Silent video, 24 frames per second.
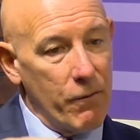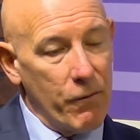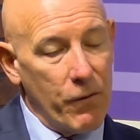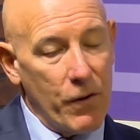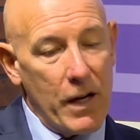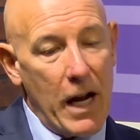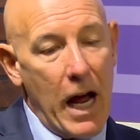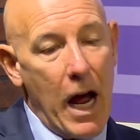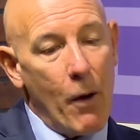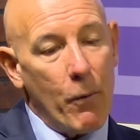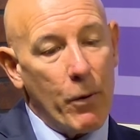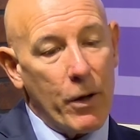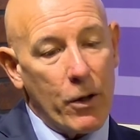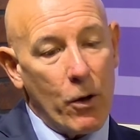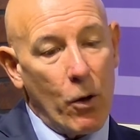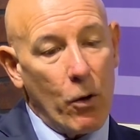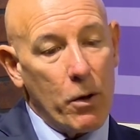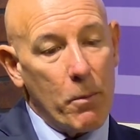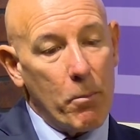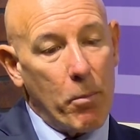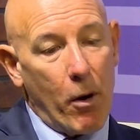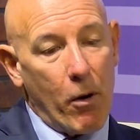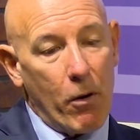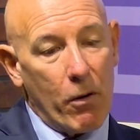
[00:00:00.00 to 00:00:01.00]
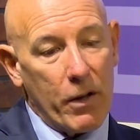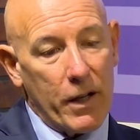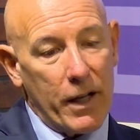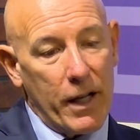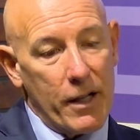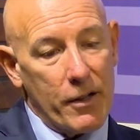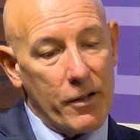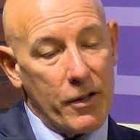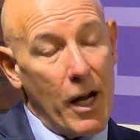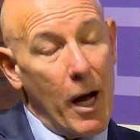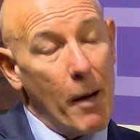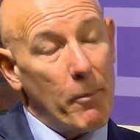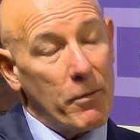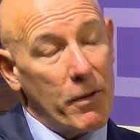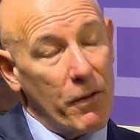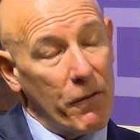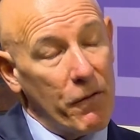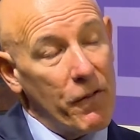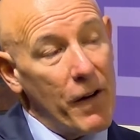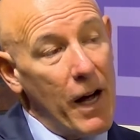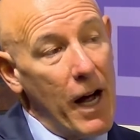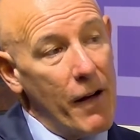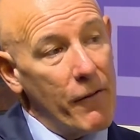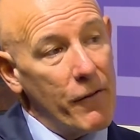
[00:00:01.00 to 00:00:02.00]
For now, we could only borrow against up to
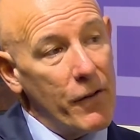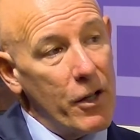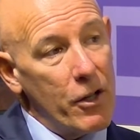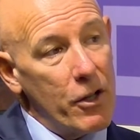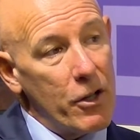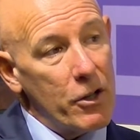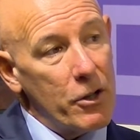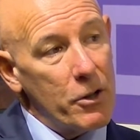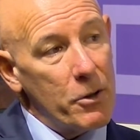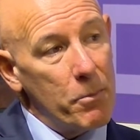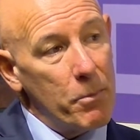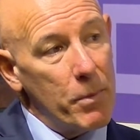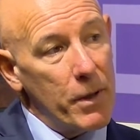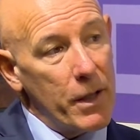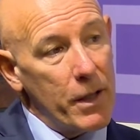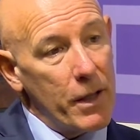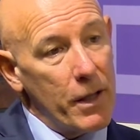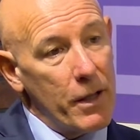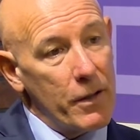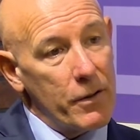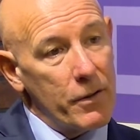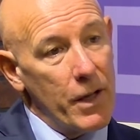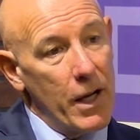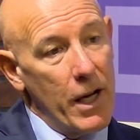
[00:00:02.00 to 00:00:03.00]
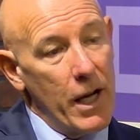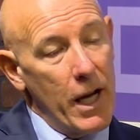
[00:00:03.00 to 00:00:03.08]
5 years because